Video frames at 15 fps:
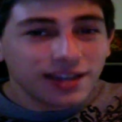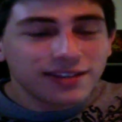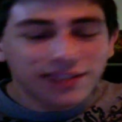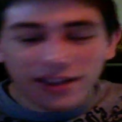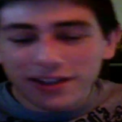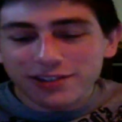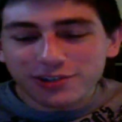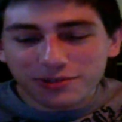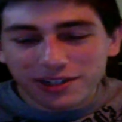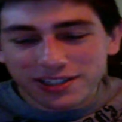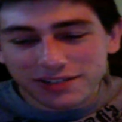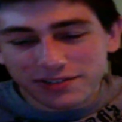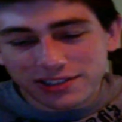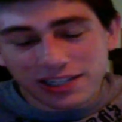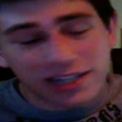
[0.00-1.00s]
And
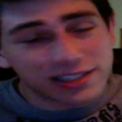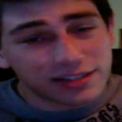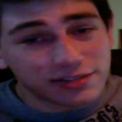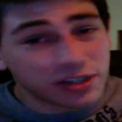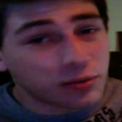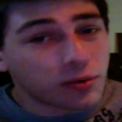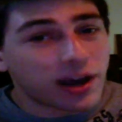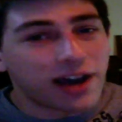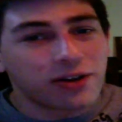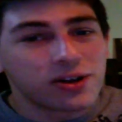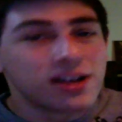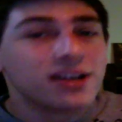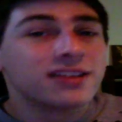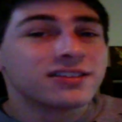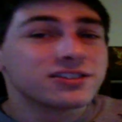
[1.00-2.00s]
I was like, wow,
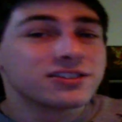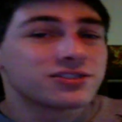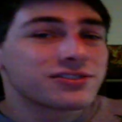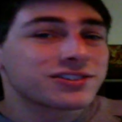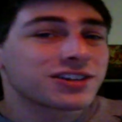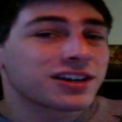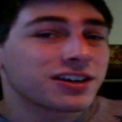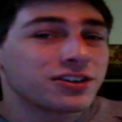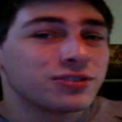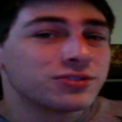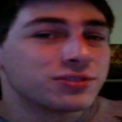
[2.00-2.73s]
this looks like a huge